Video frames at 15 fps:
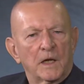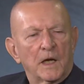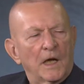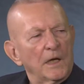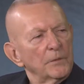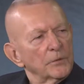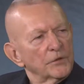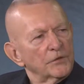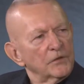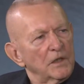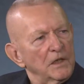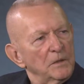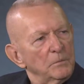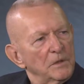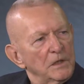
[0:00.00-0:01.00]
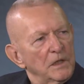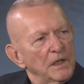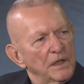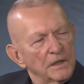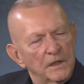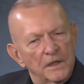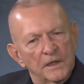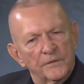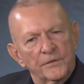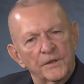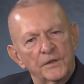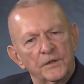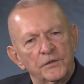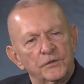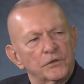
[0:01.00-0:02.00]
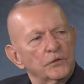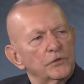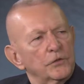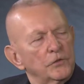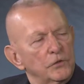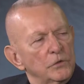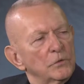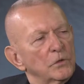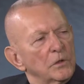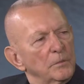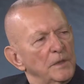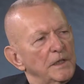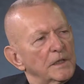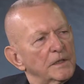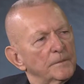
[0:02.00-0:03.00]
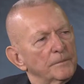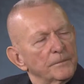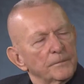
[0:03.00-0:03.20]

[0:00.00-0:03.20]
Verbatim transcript: I will stand behind every decision you will make.